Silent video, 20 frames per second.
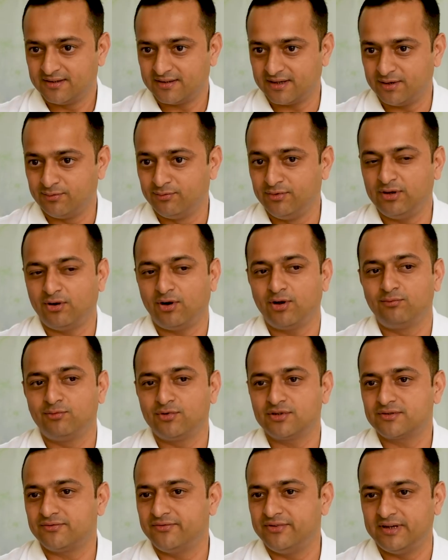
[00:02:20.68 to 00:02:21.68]
Right, we
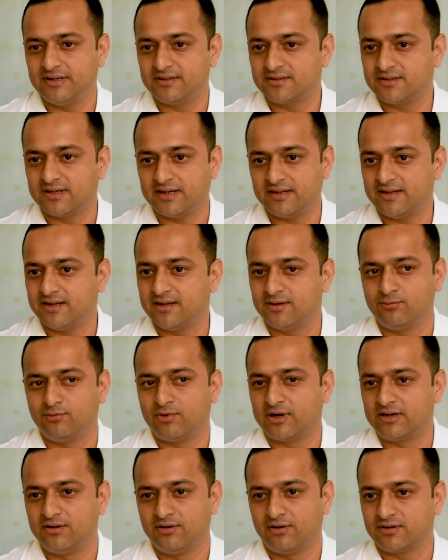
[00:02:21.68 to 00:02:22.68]
almost finished, I think,
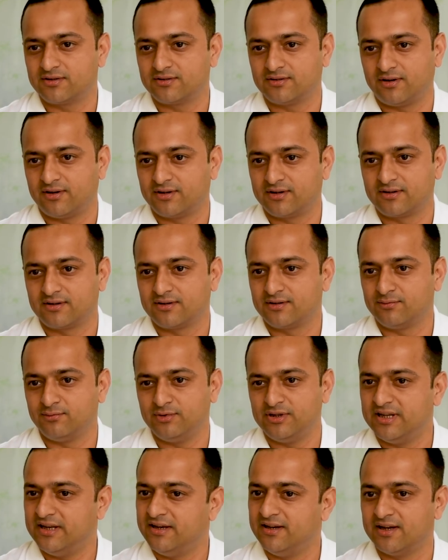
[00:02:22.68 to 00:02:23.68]
one lot order
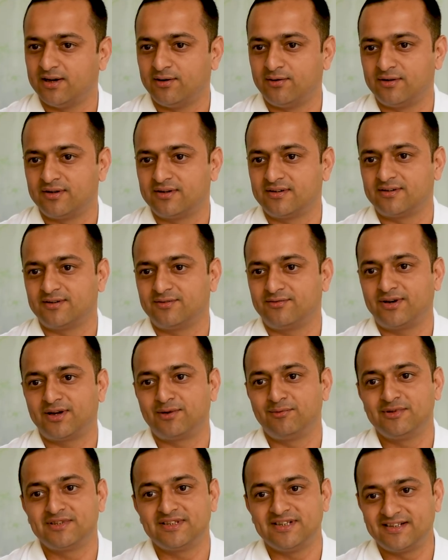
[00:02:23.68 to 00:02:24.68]
within our
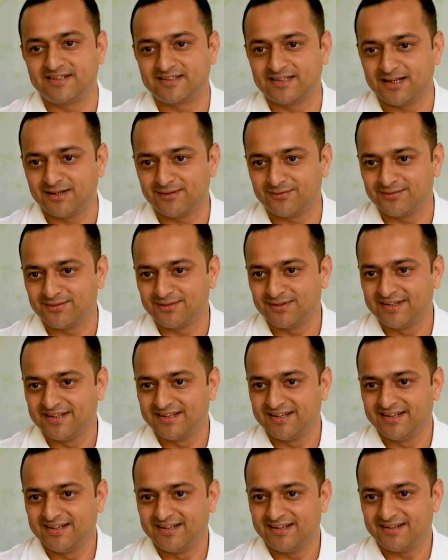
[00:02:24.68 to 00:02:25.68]
pharmacy itself.
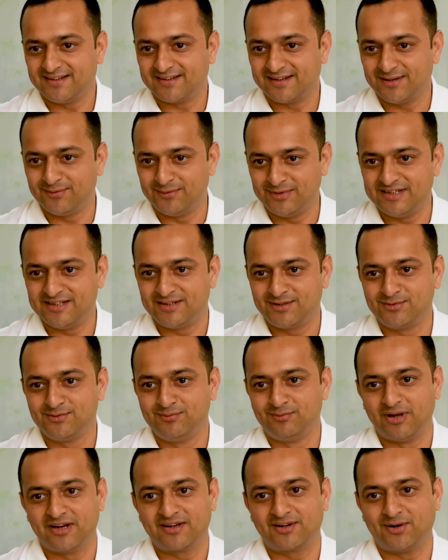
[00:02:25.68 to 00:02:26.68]
Right, we did
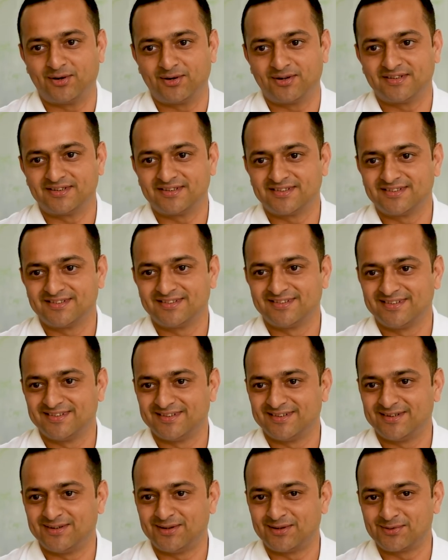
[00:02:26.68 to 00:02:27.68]
two bulk orders
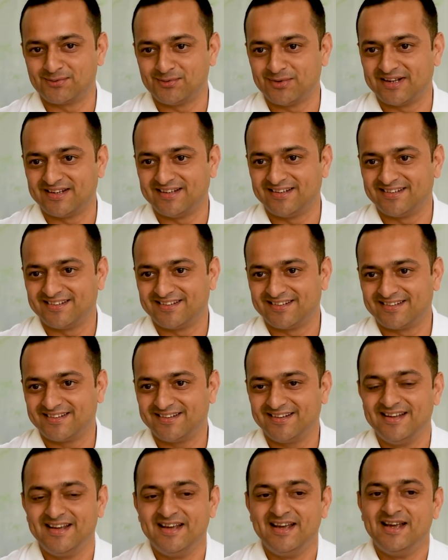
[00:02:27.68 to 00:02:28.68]
not one right